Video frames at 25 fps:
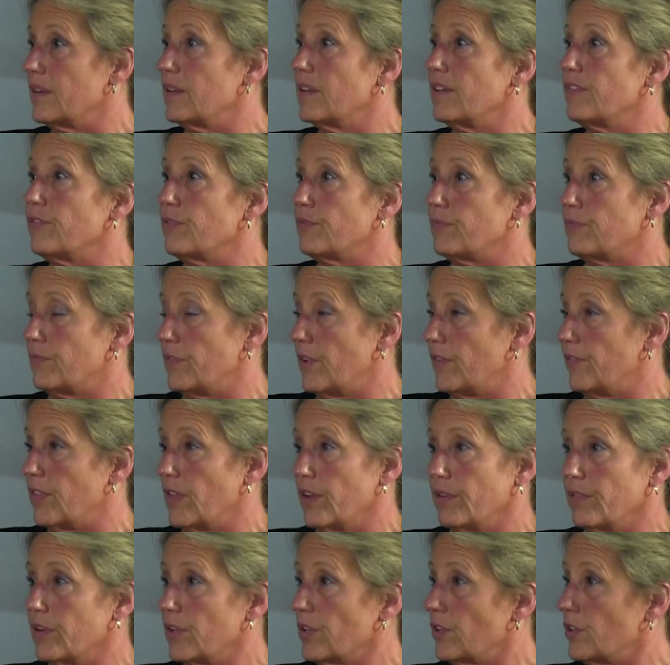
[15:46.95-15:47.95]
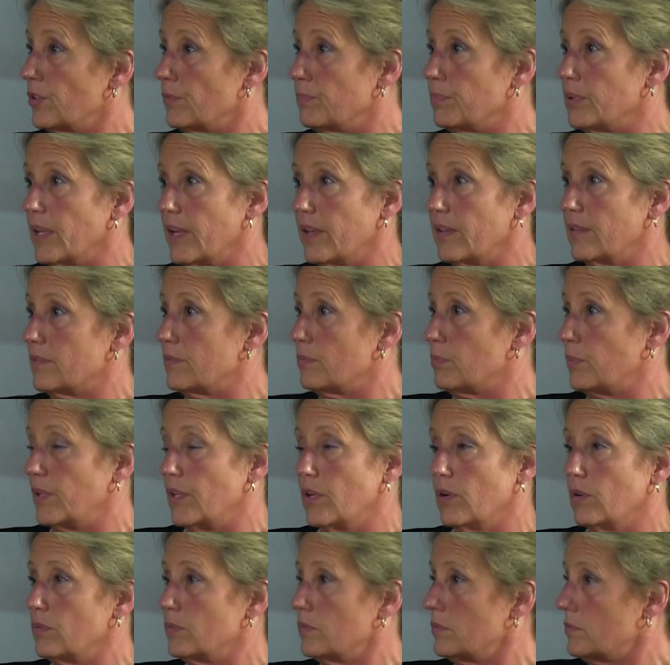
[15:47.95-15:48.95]
And if, if they're in a good place,
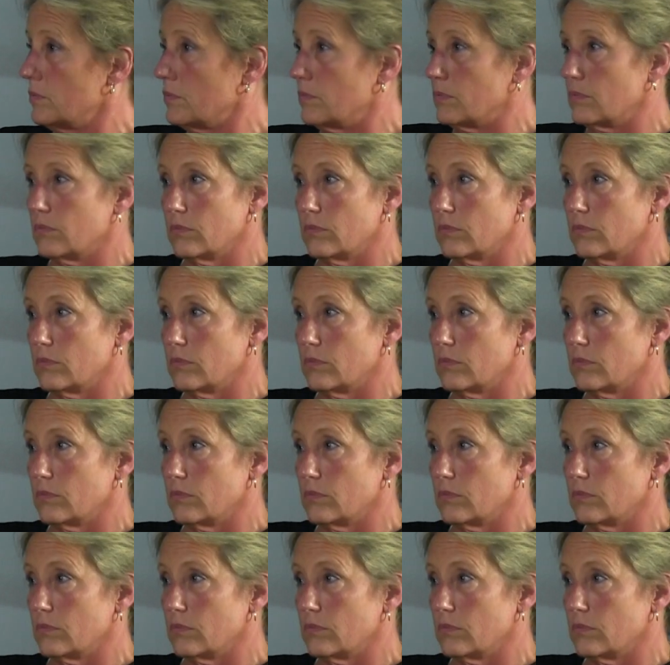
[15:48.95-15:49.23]
we don't